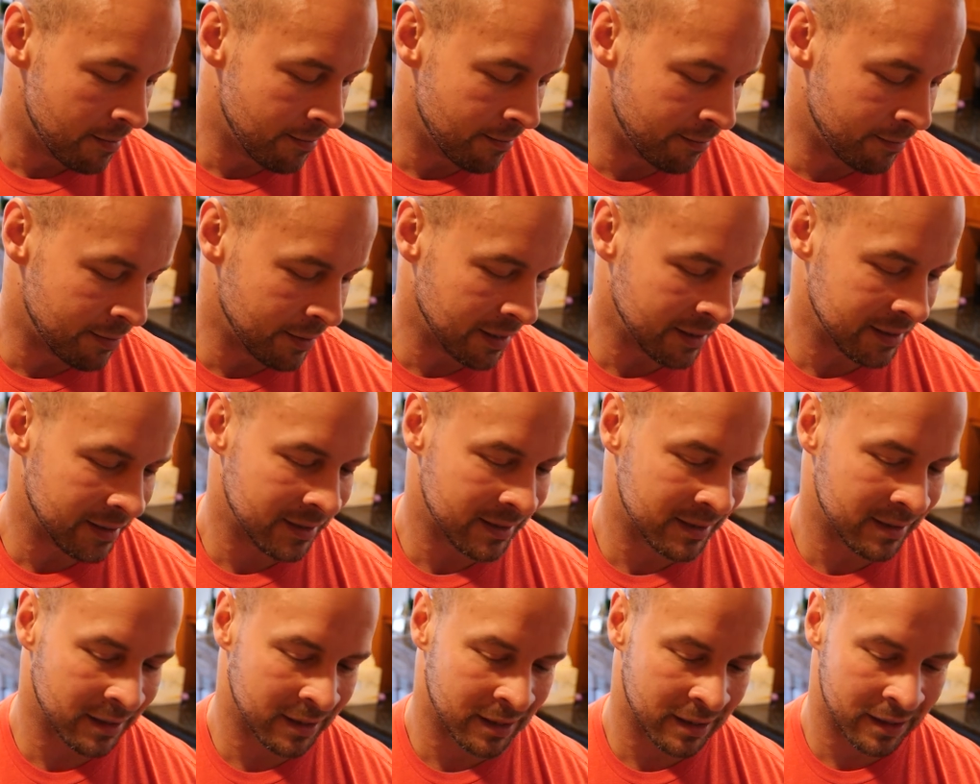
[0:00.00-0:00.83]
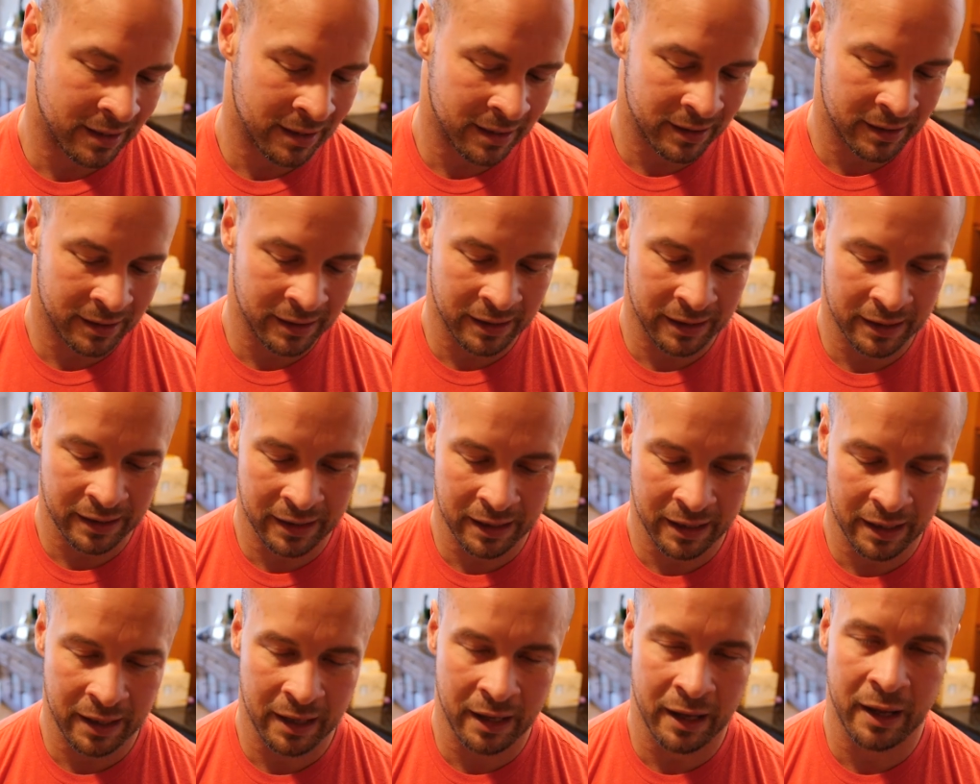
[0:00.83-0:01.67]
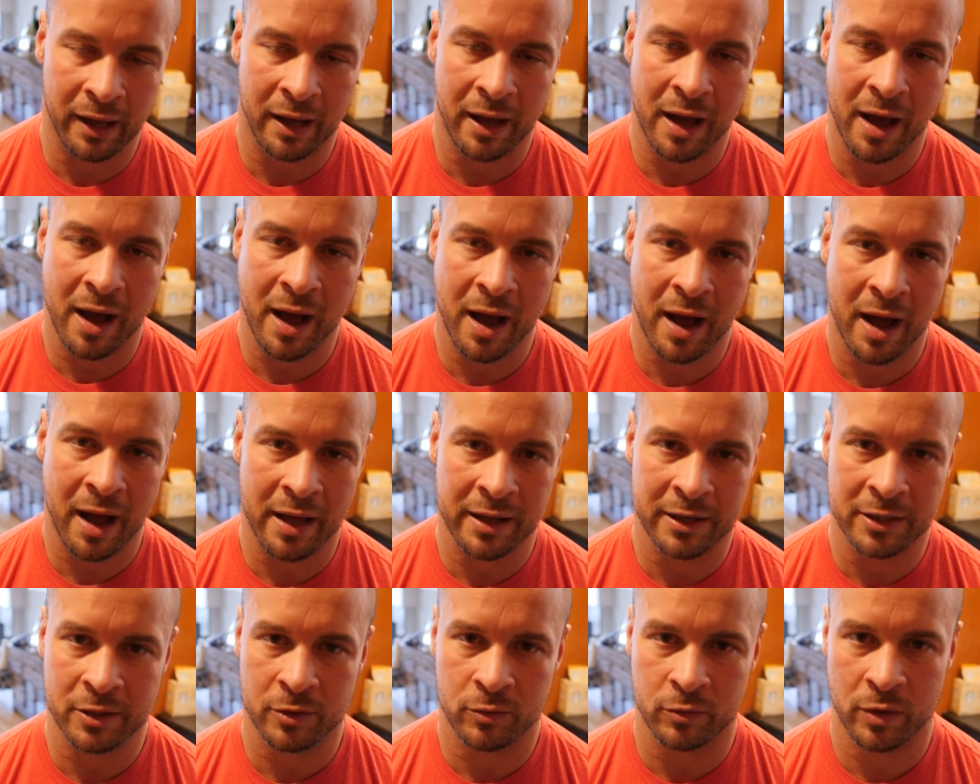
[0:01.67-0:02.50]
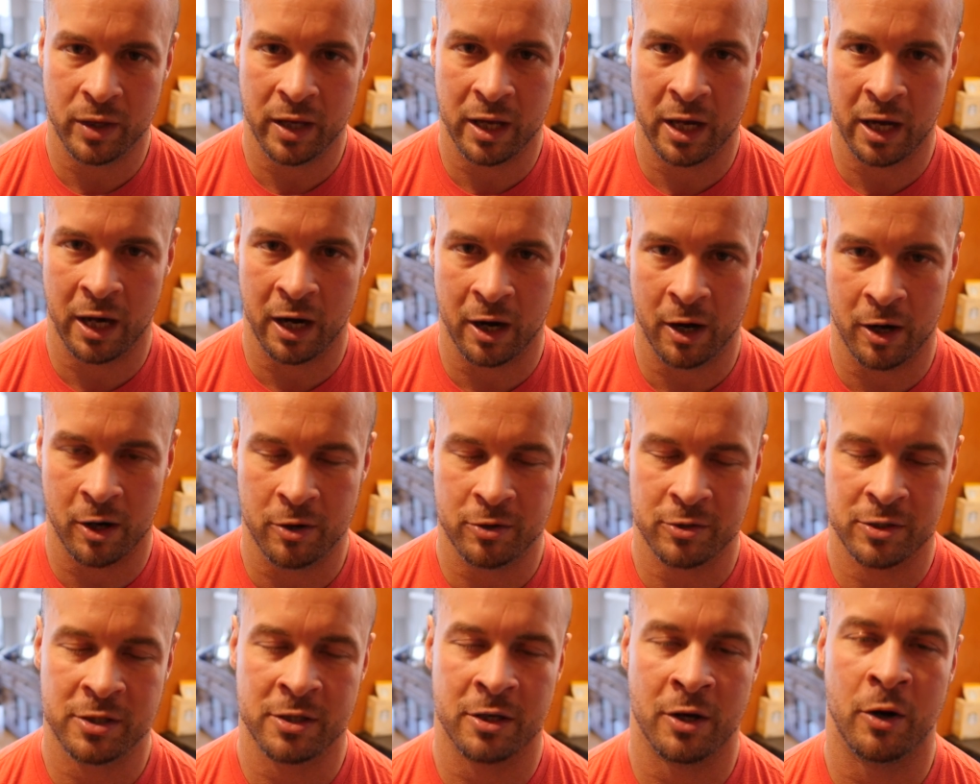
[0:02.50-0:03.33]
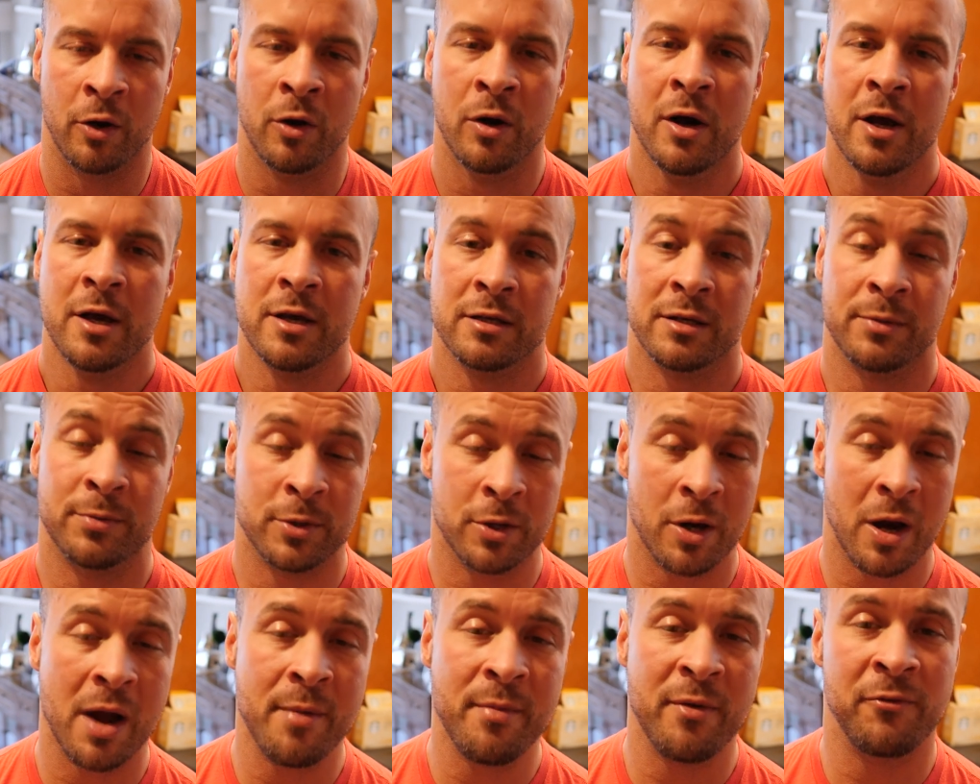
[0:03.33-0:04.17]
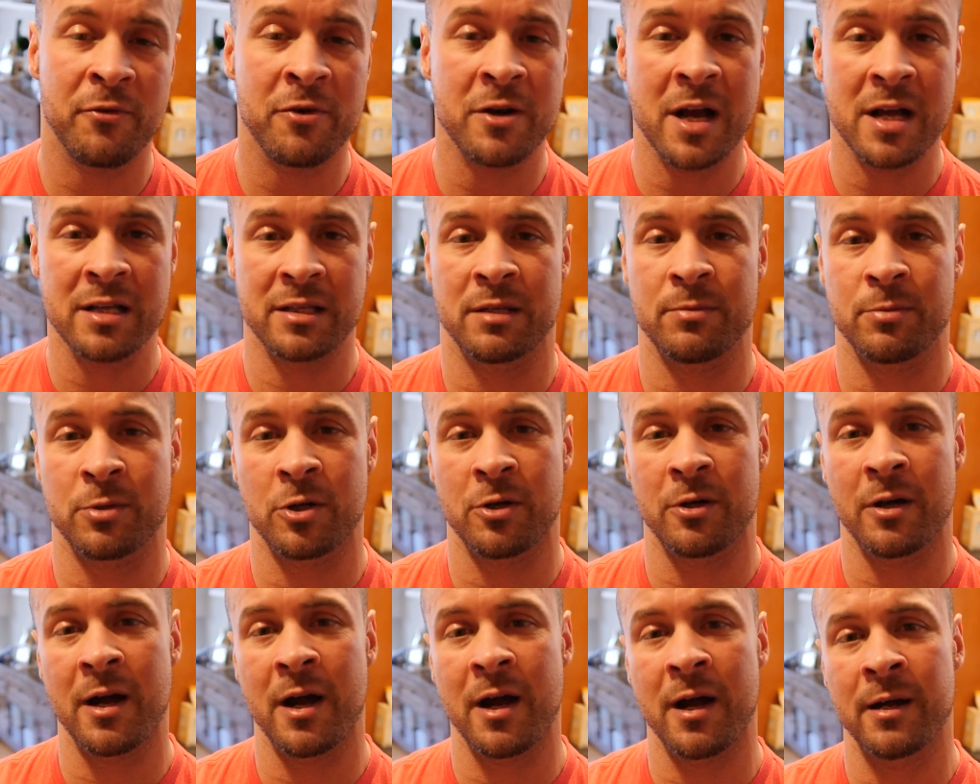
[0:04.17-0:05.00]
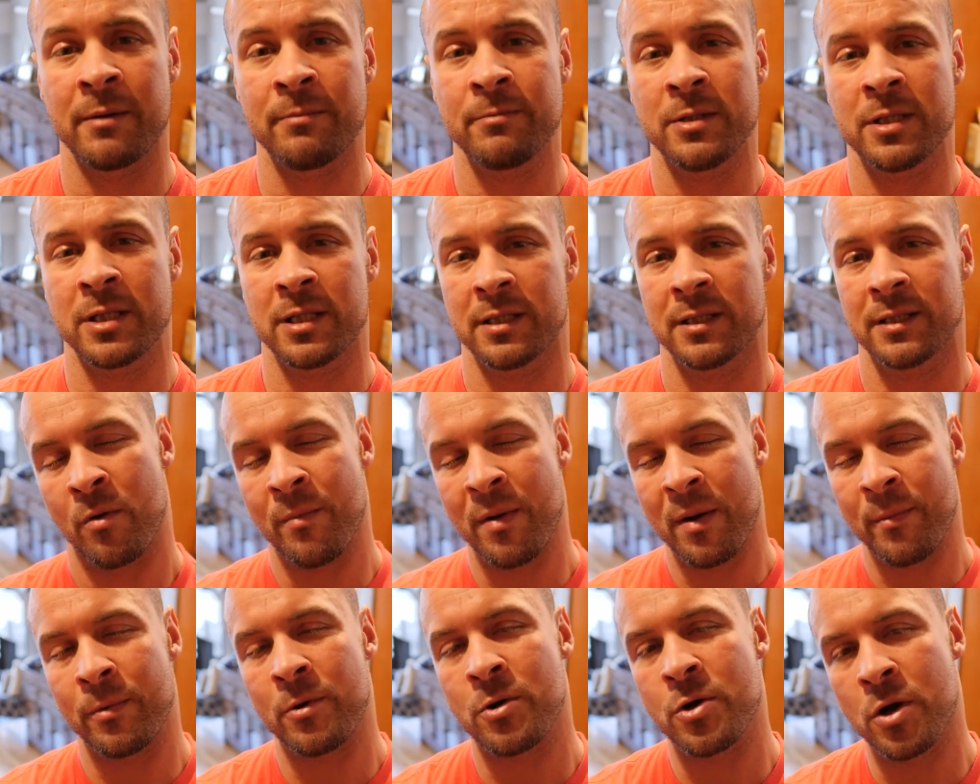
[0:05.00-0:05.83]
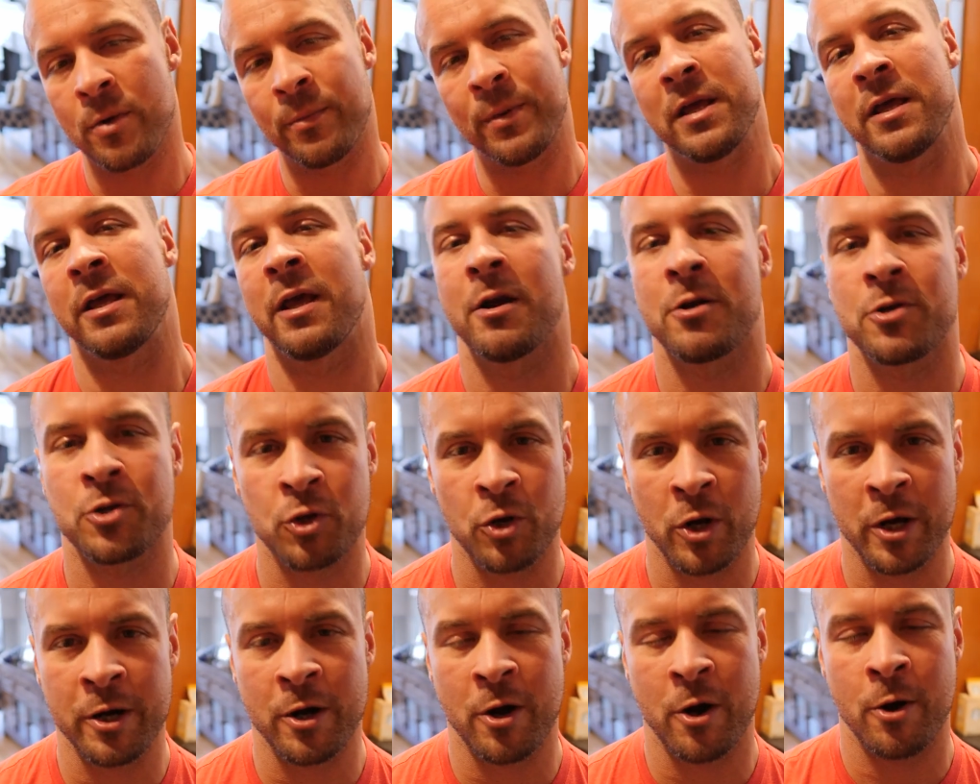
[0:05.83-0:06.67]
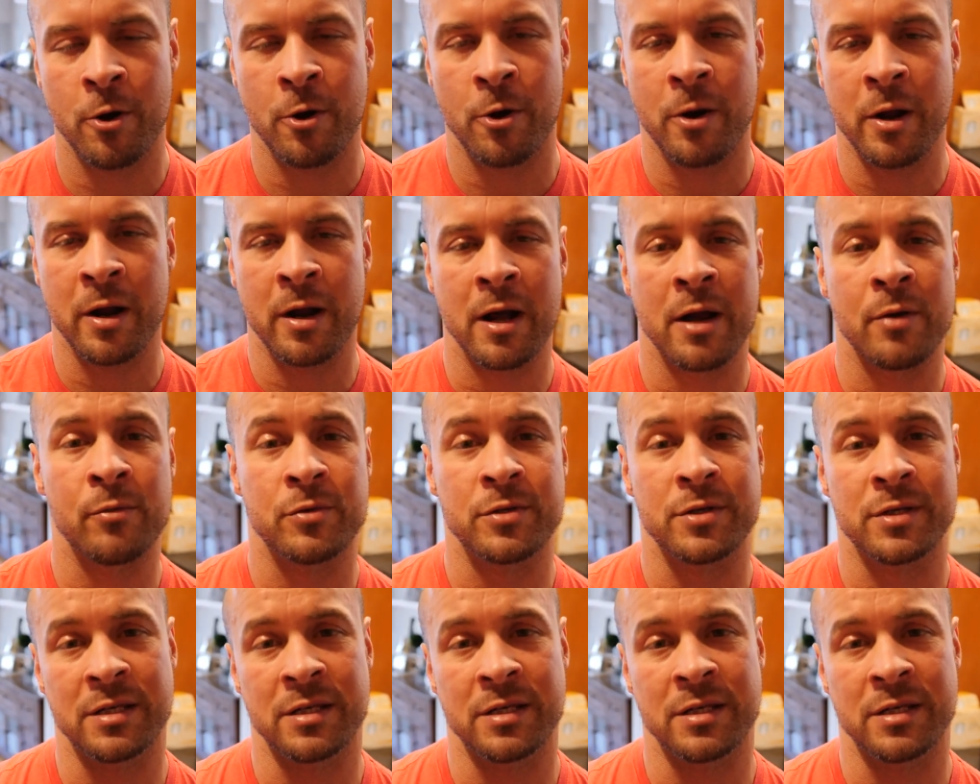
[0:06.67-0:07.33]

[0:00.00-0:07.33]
But yeah, I don't care. So subscribe if you're not subscribed. Remember, nobody cares. Train harder, and I will